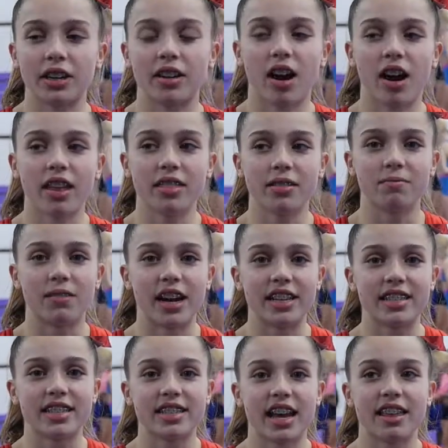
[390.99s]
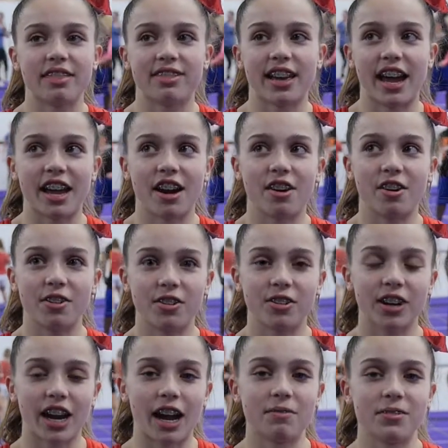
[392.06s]
got in the mindset that, oh
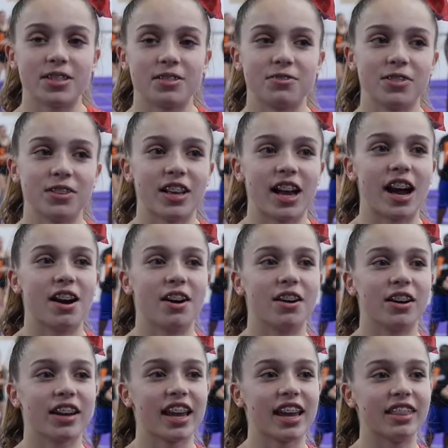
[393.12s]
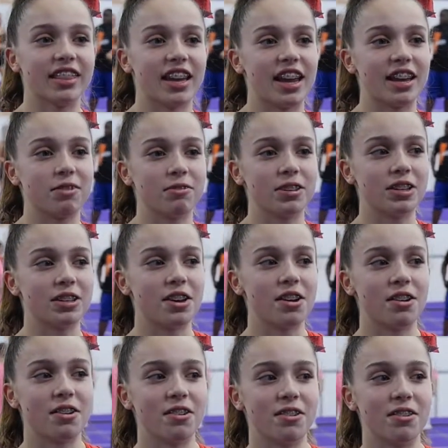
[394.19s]
crap, it's a full out, and like we
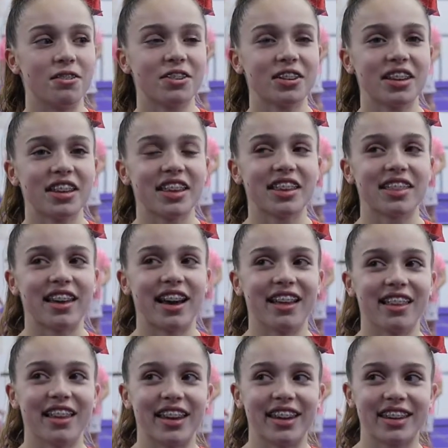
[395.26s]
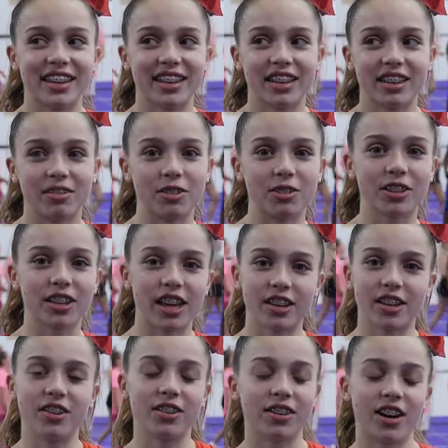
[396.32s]
know that like we were
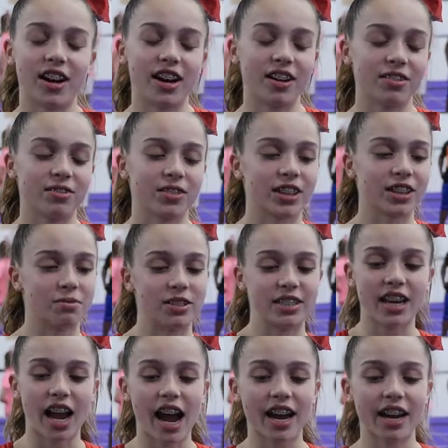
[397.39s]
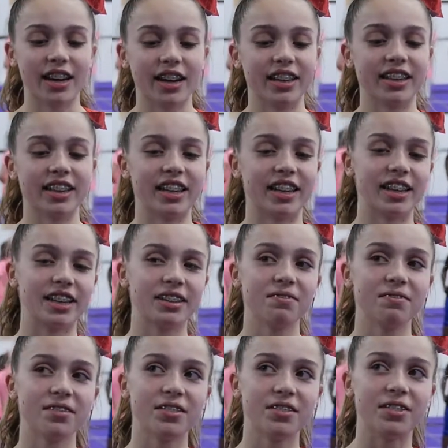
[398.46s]
like, oh god, we're gonna be tired, and like
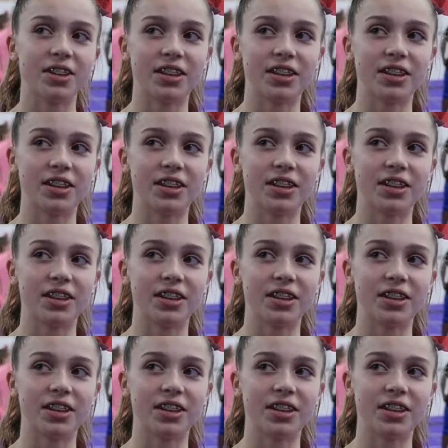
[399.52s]
yeah.